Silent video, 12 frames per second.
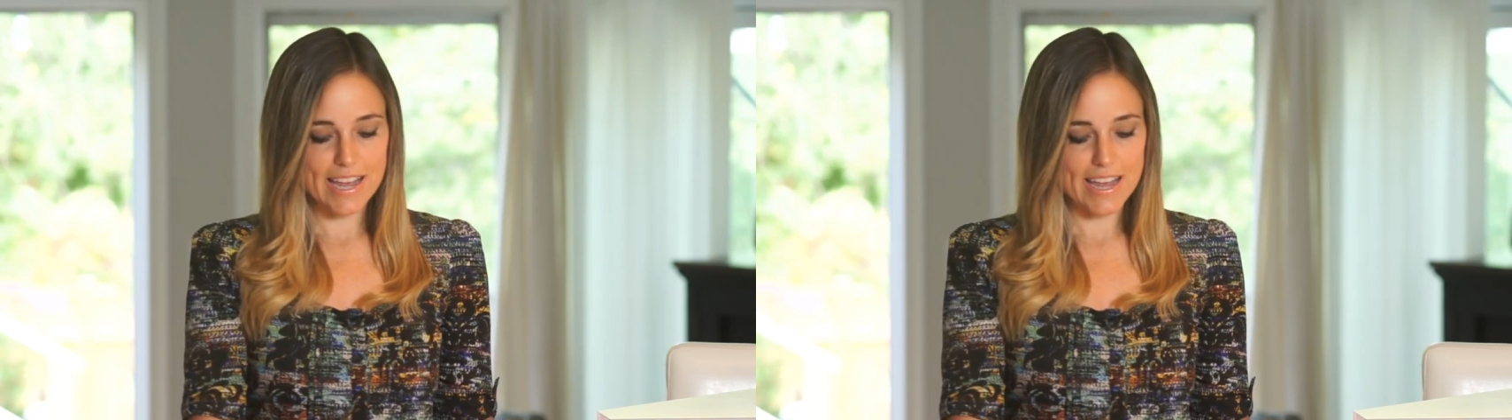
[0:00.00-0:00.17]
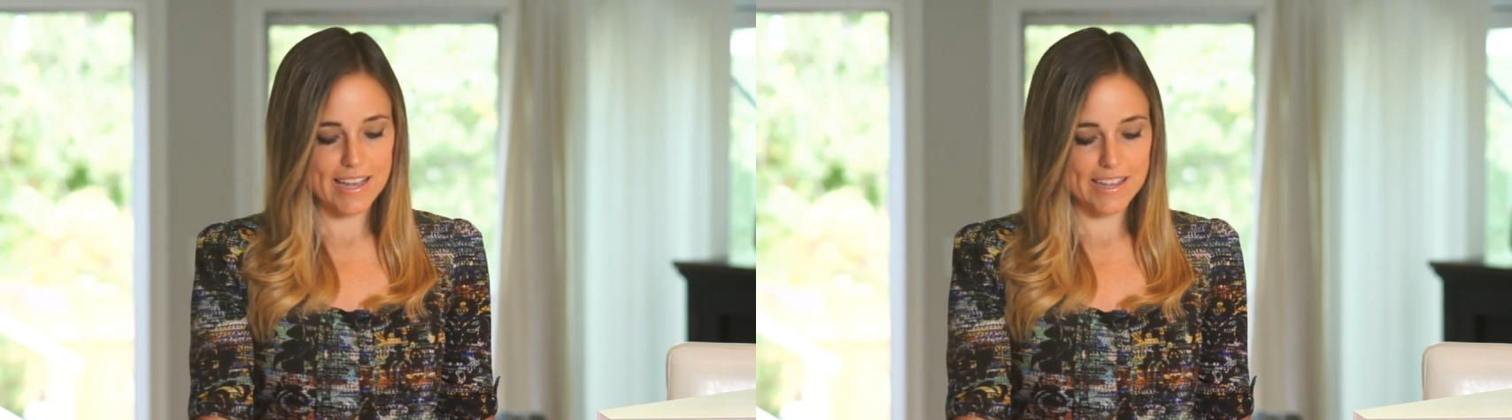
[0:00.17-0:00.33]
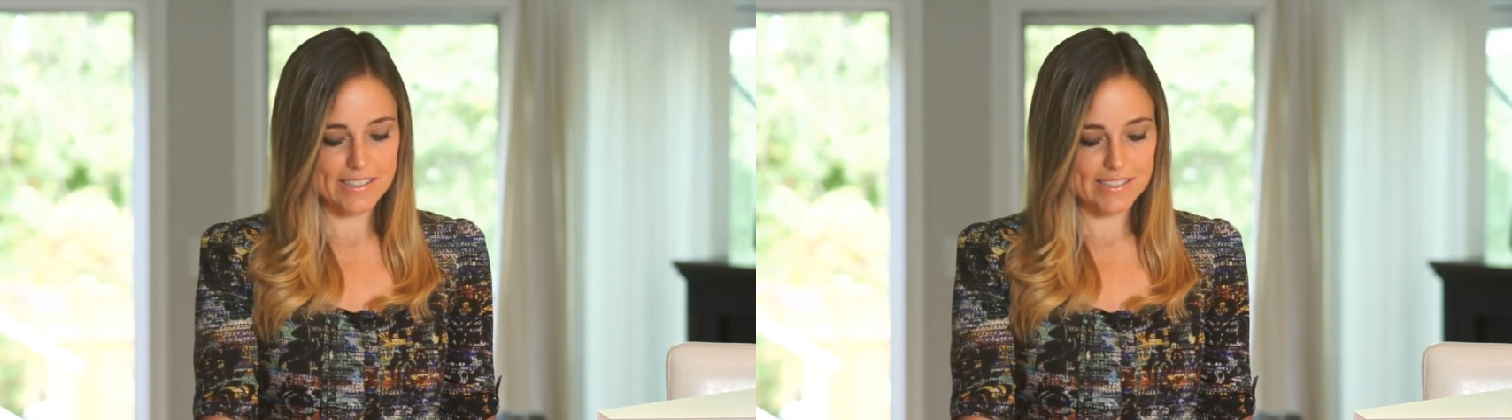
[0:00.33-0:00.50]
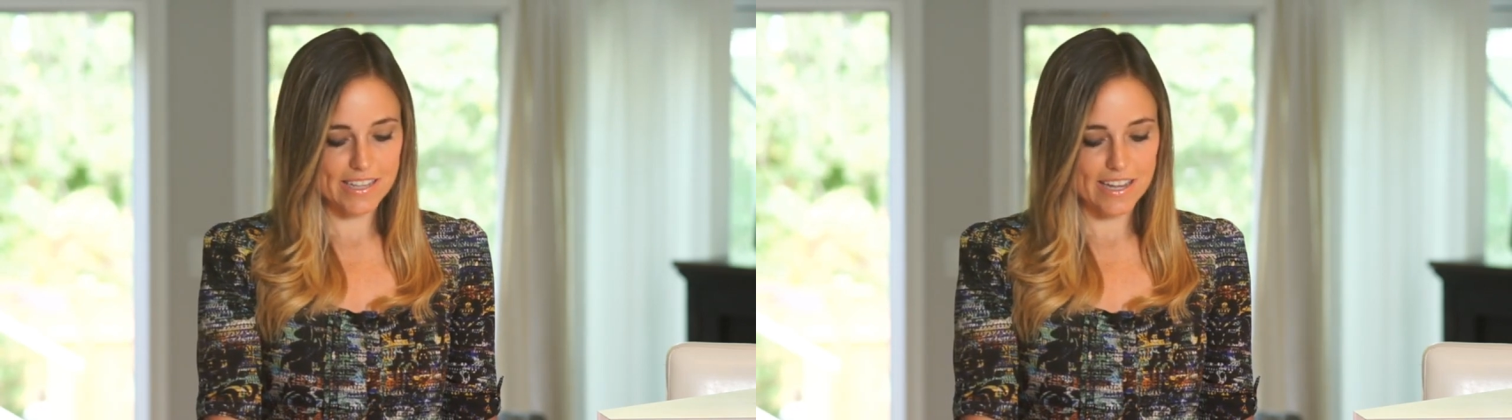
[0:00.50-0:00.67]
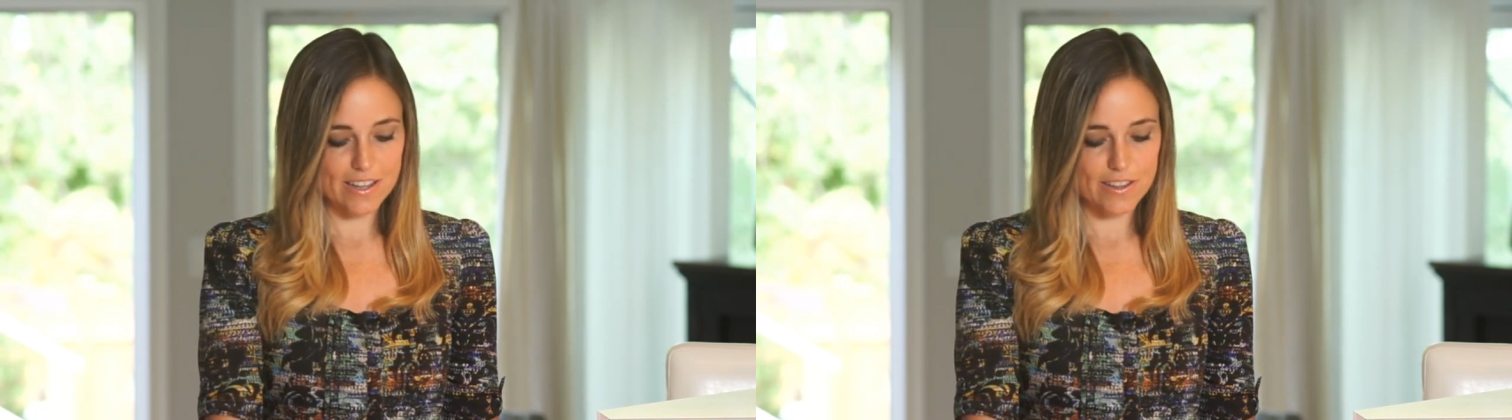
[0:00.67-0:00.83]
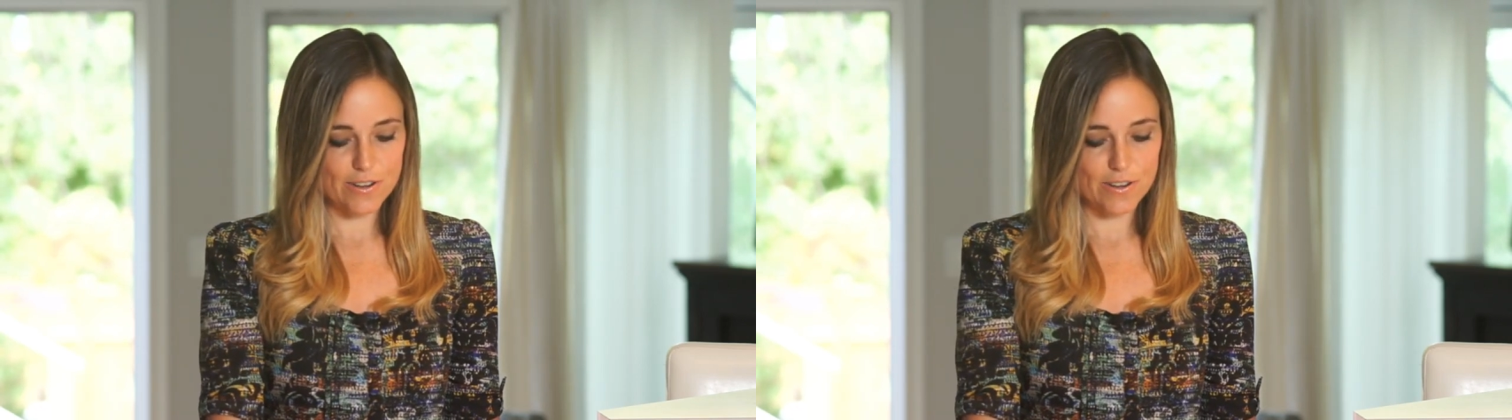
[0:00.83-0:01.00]
and
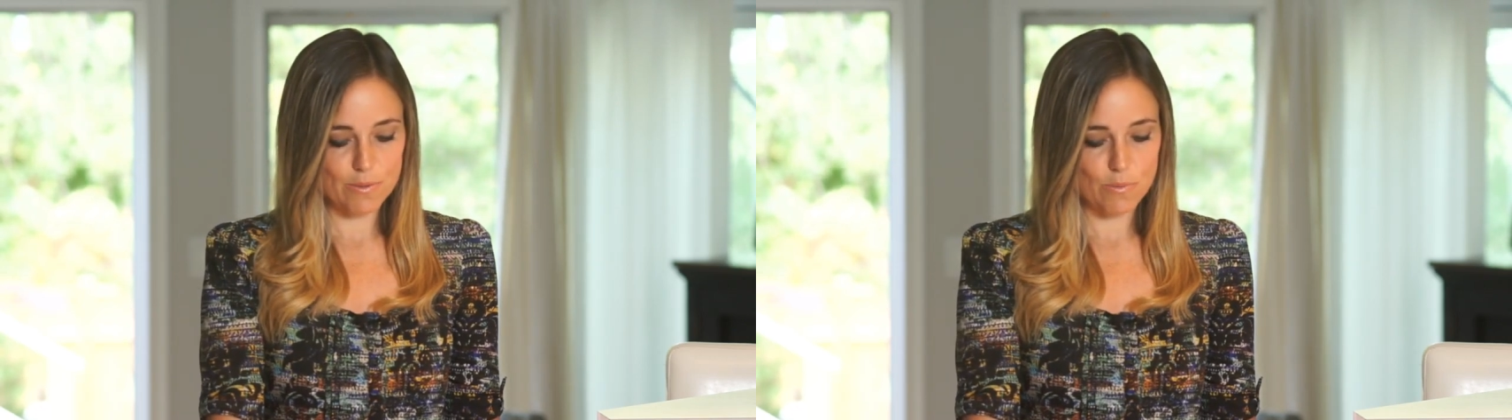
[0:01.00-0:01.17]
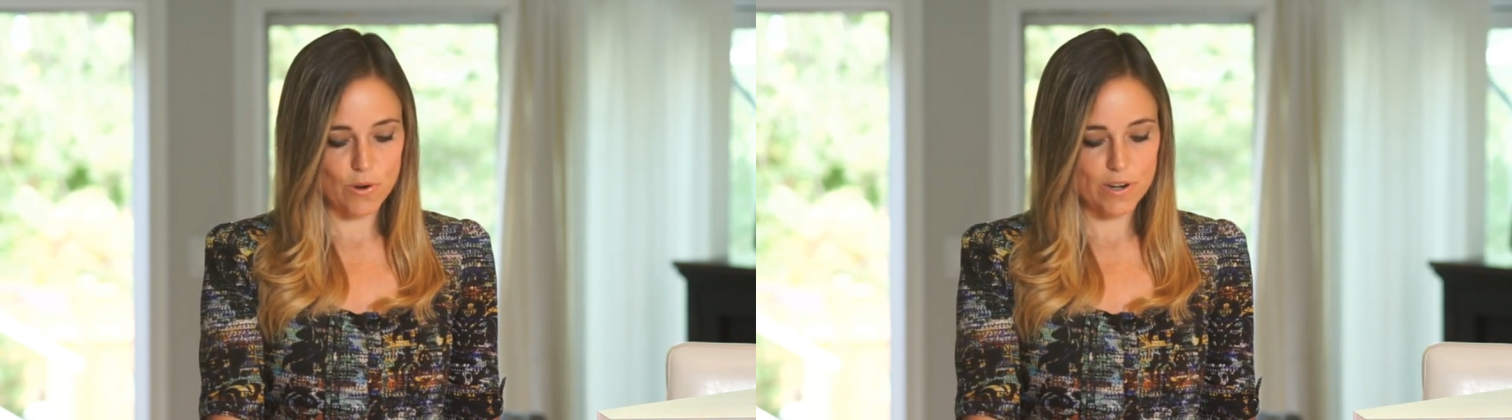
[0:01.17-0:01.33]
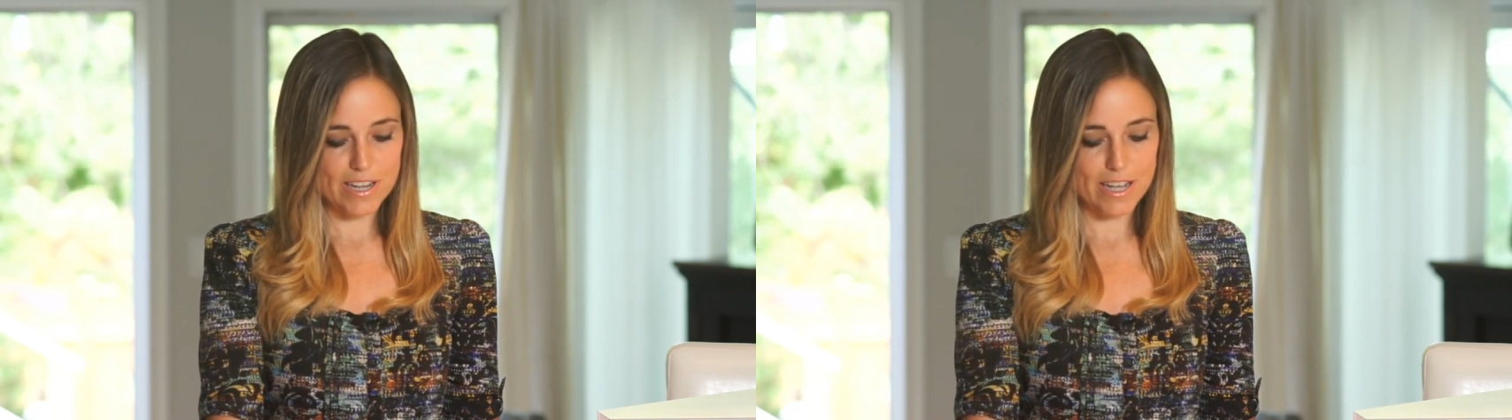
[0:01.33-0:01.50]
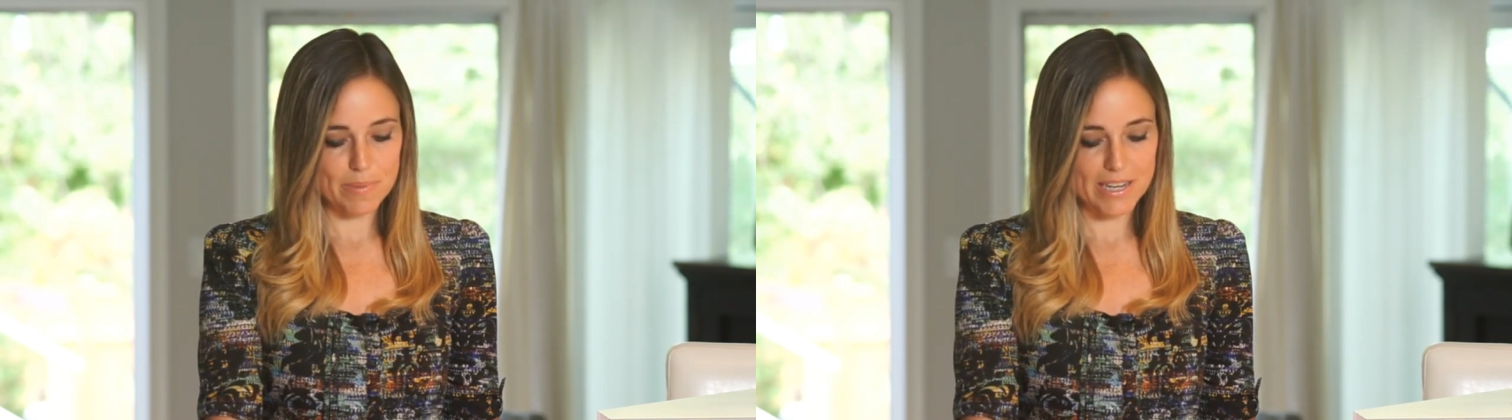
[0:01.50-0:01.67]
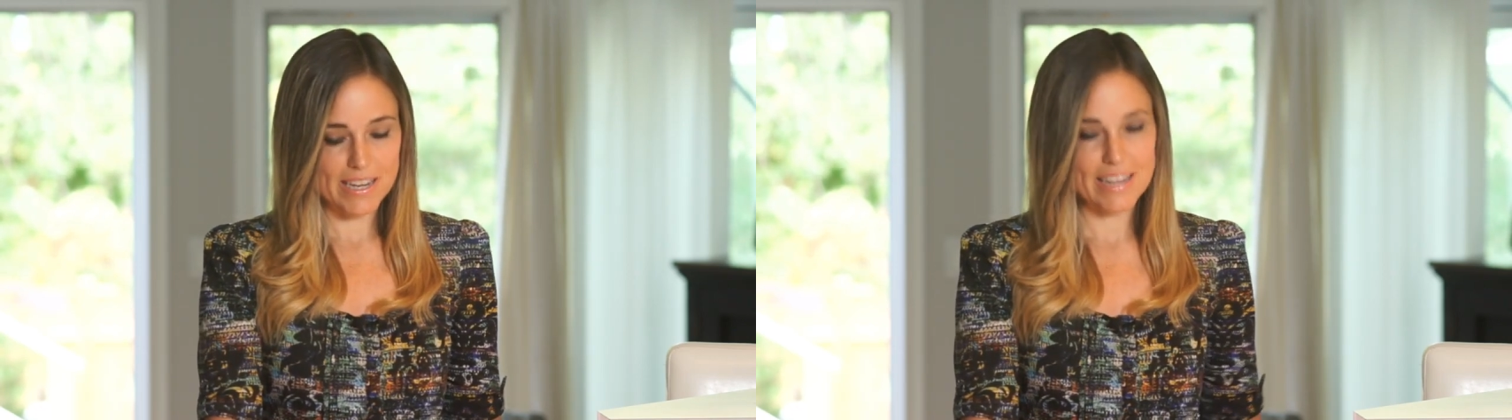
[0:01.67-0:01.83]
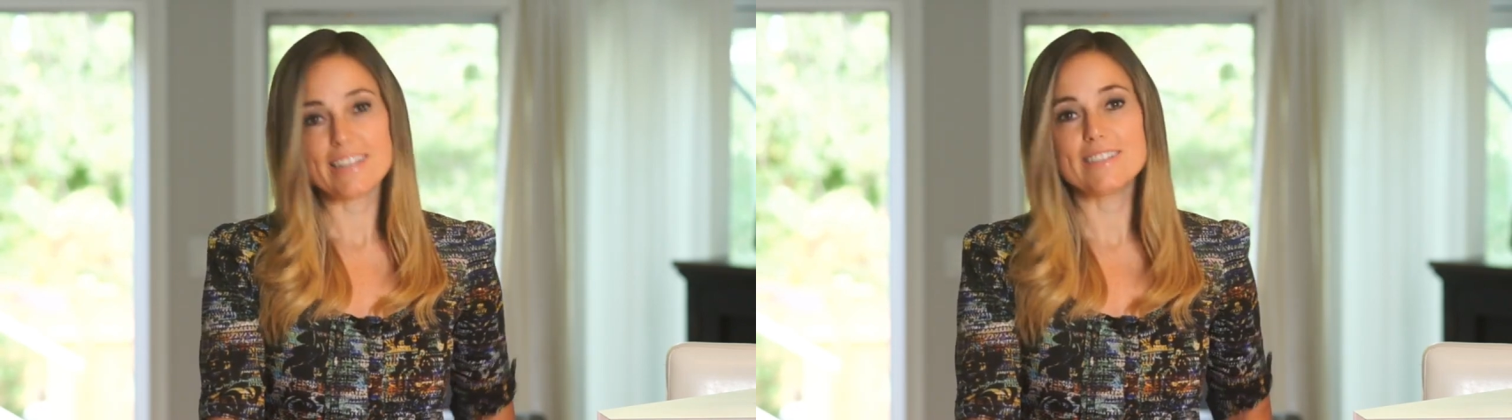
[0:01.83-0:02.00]
there are more
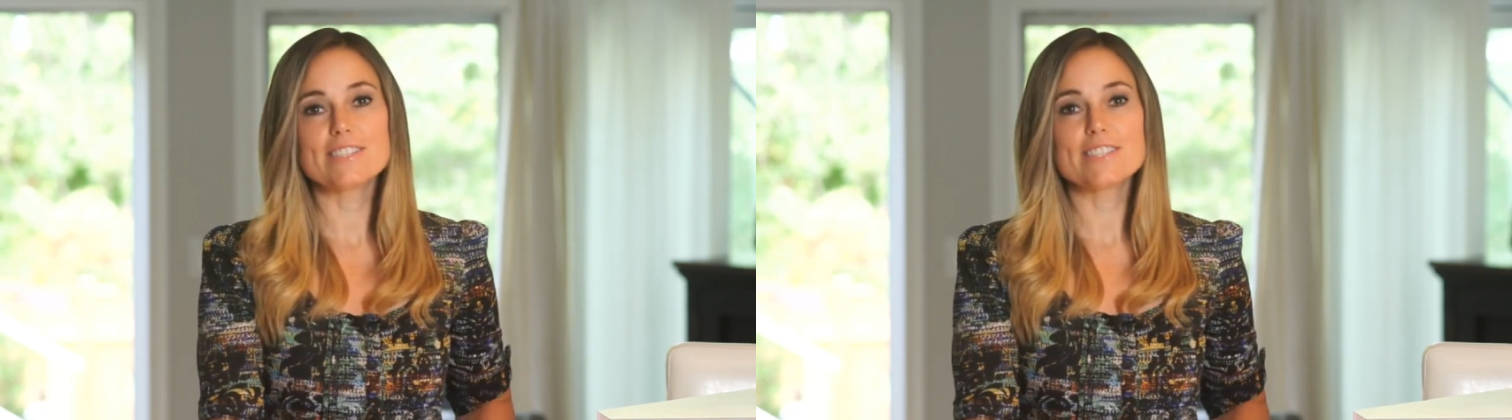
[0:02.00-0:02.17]
coming in.